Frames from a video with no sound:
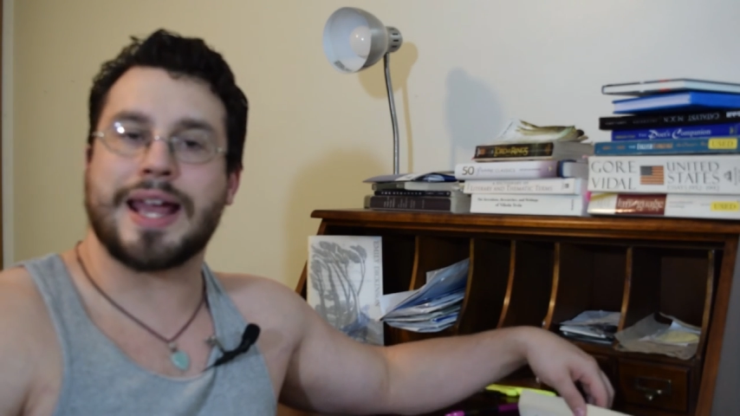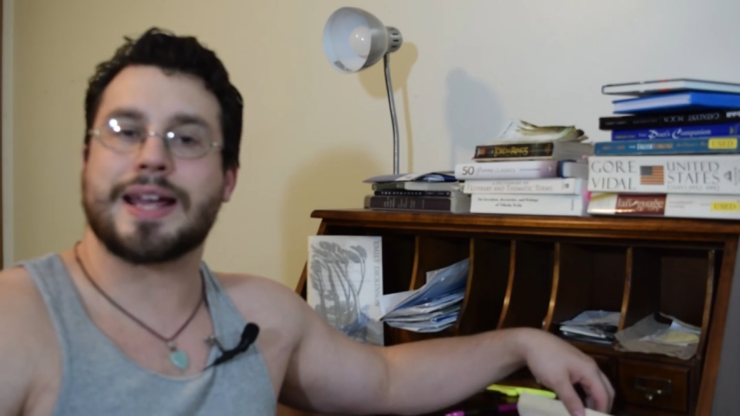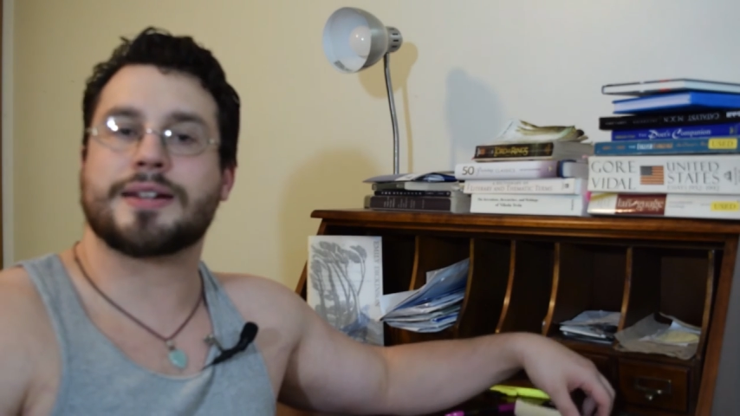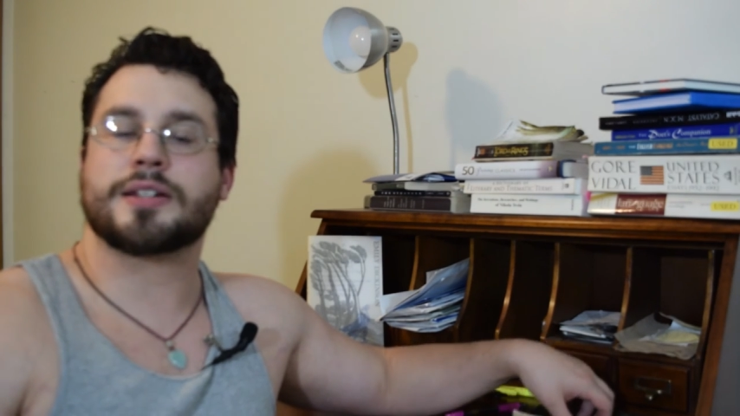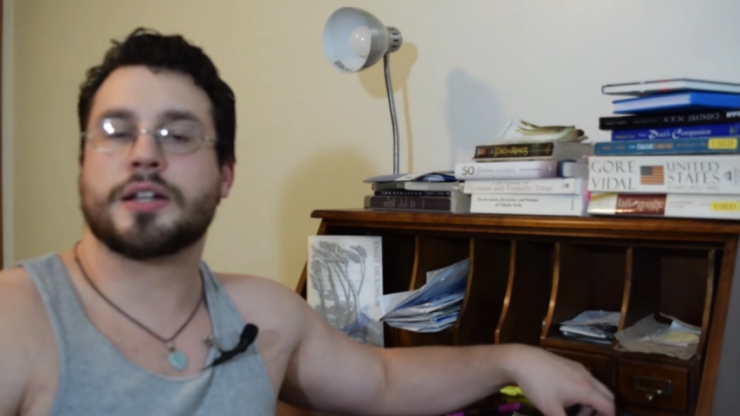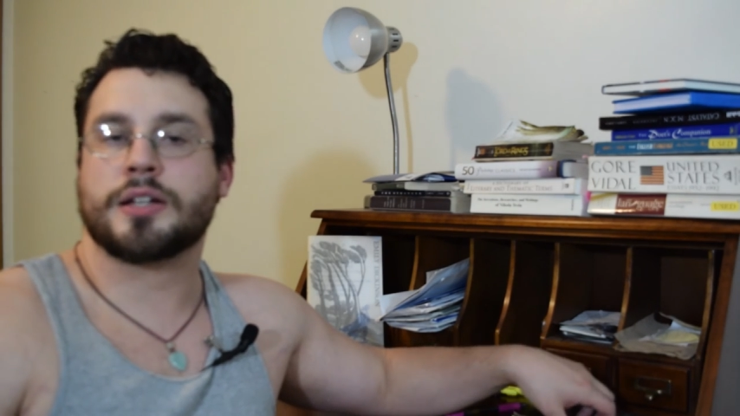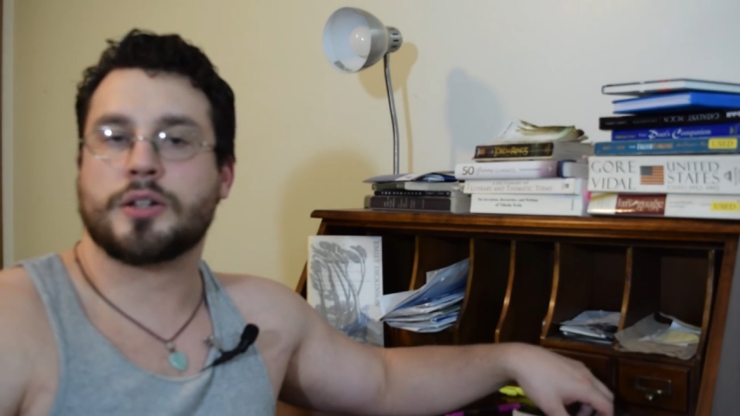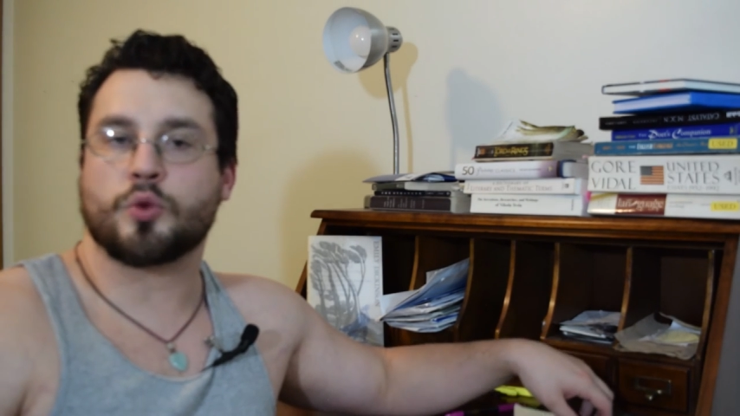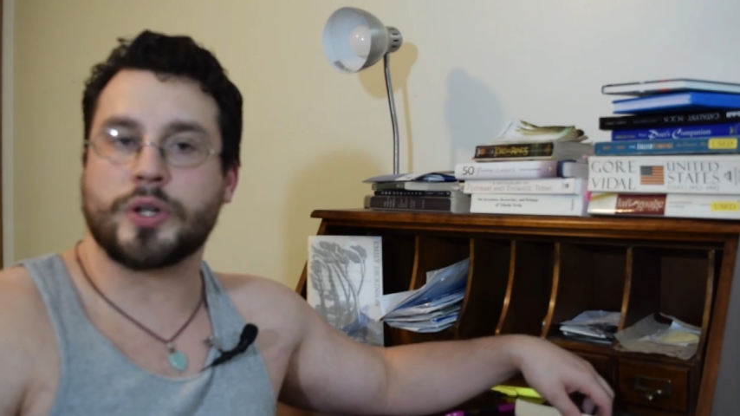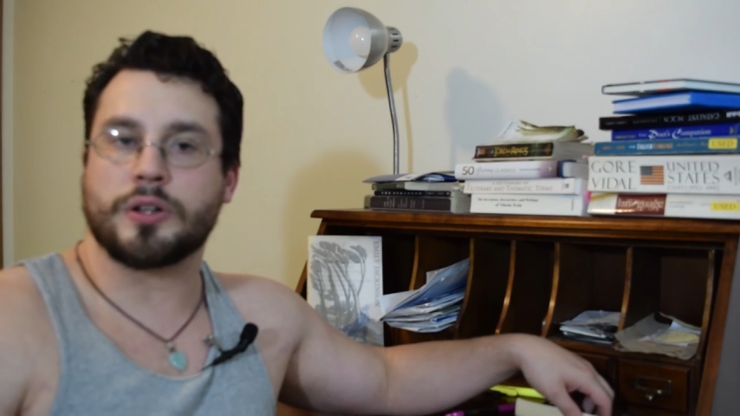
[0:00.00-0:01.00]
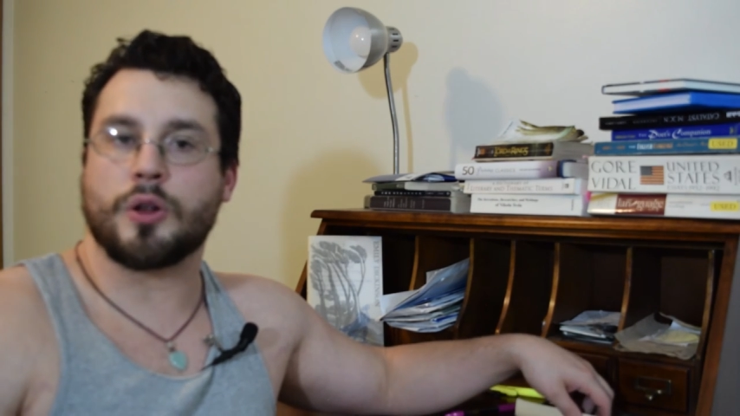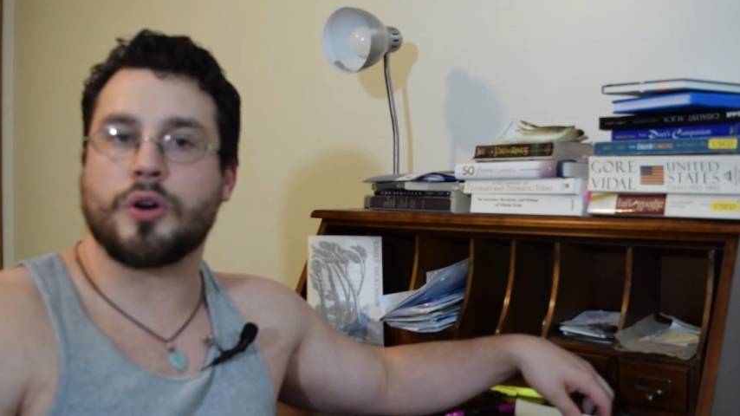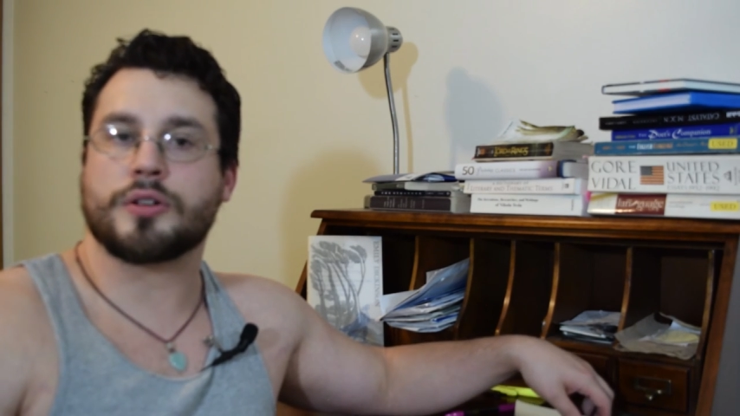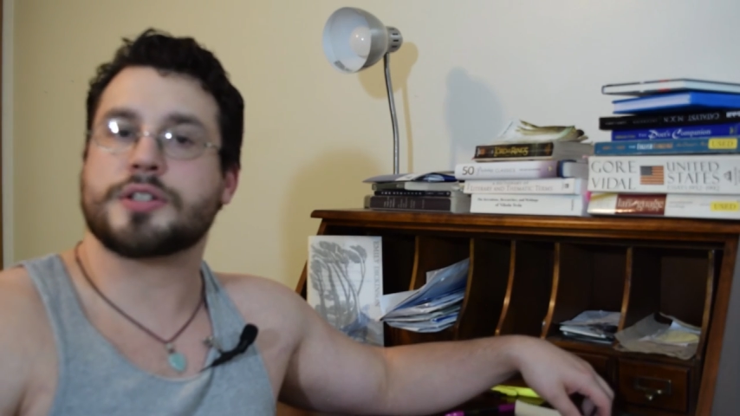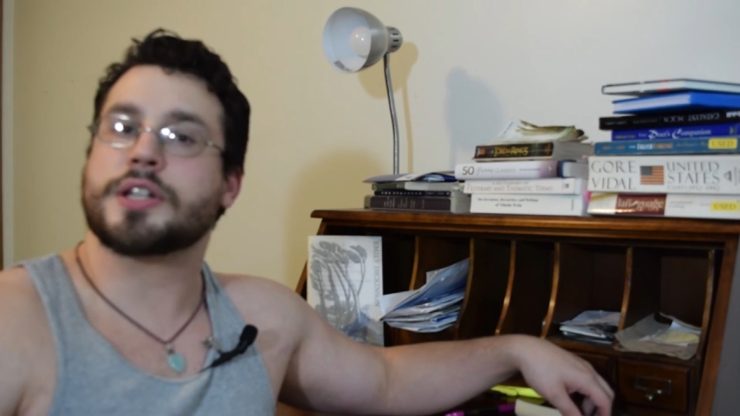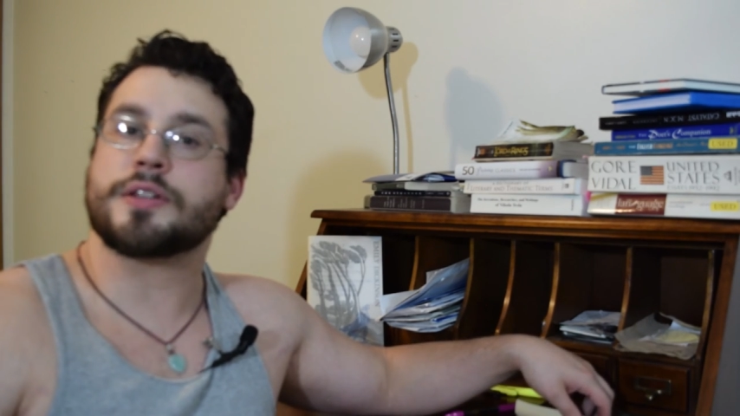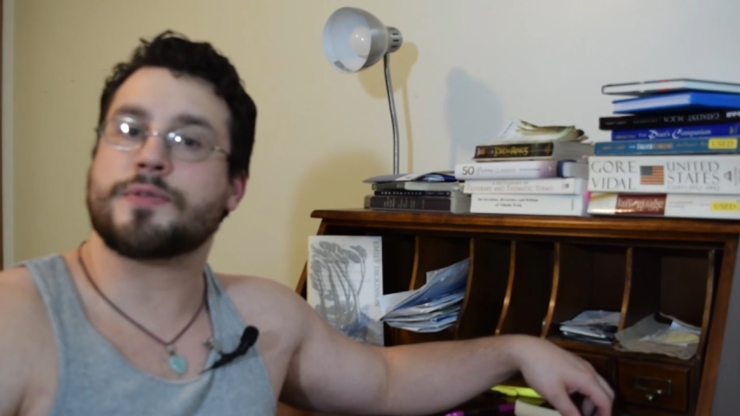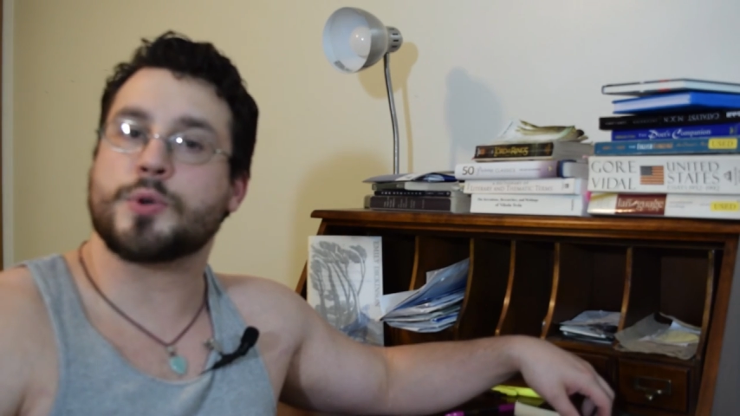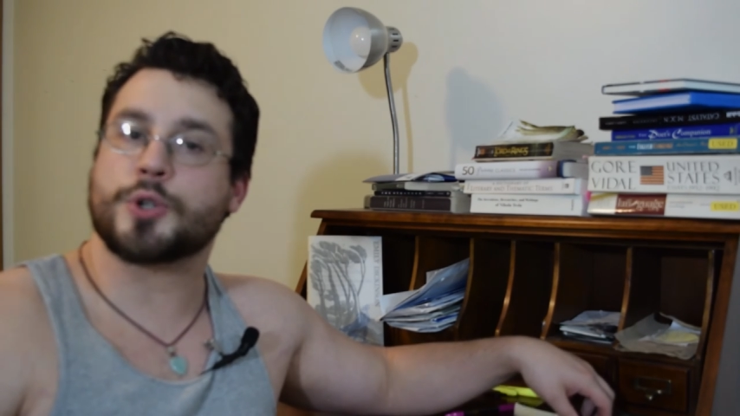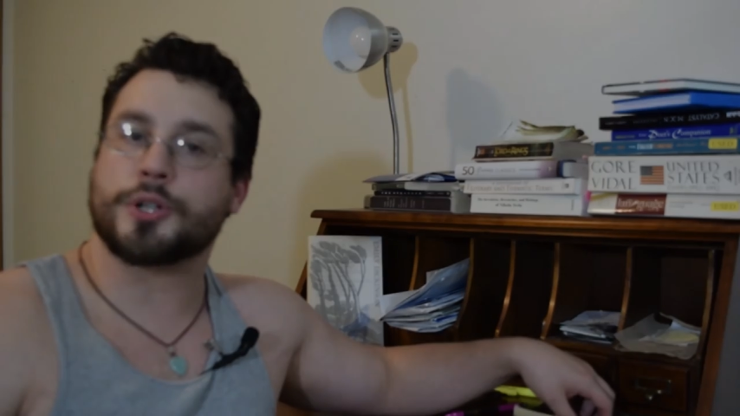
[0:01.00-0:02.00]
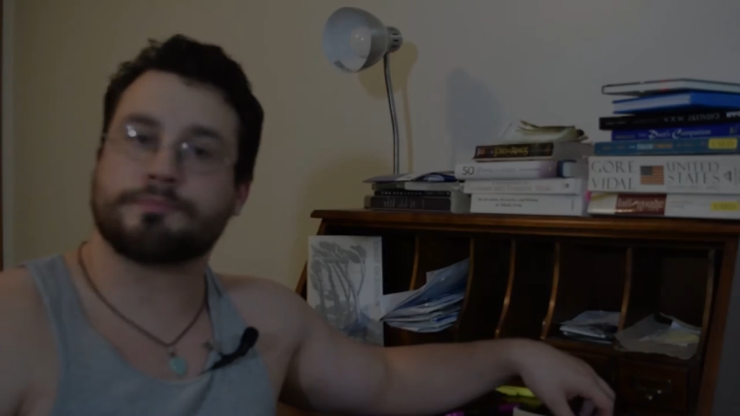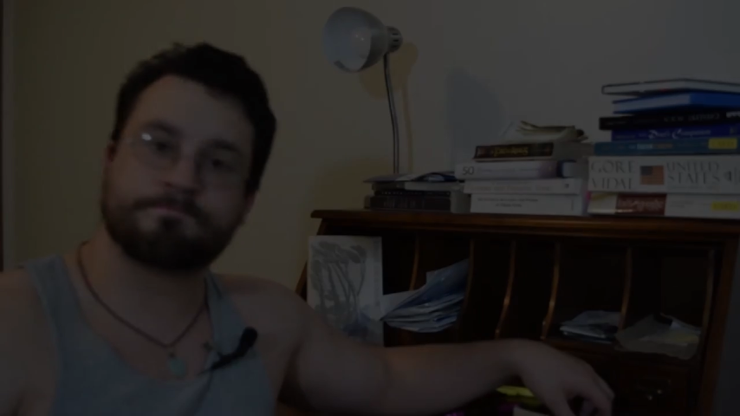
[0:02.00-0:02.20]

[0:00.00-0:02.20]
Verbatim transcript: and read-alongs in the future.